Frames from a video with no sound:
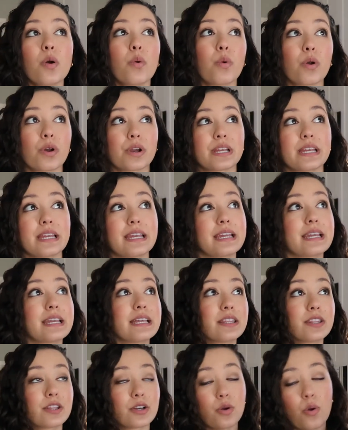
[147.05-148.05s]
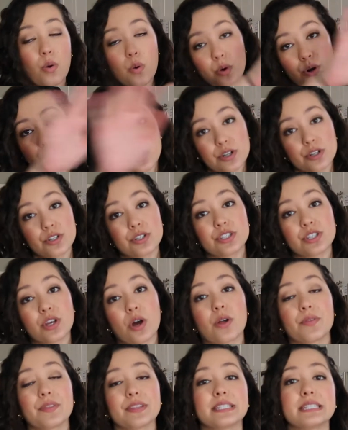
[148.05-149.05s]
working in the corners,
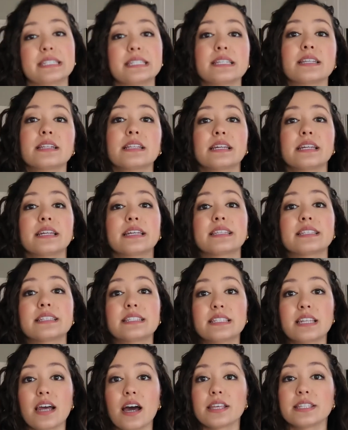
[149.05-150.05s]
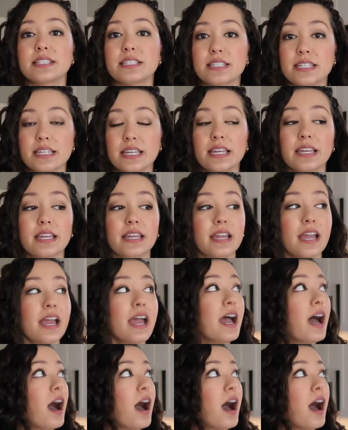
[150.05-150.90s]
on the ceilings, dusting,